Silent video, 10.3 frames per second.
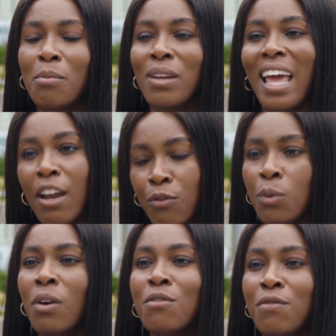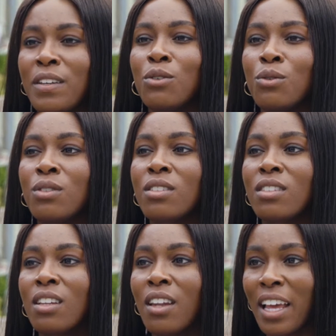but everyone
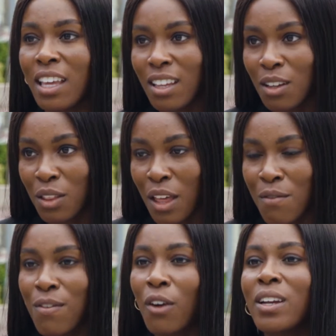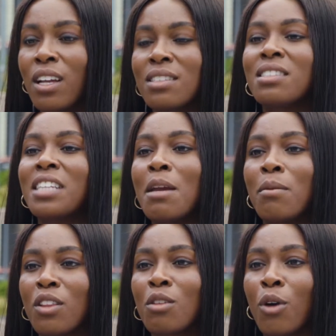feels like they're very
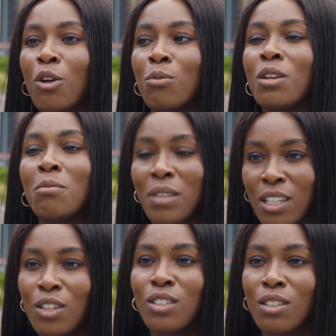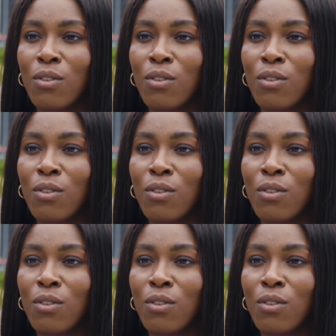unstable at the moment because of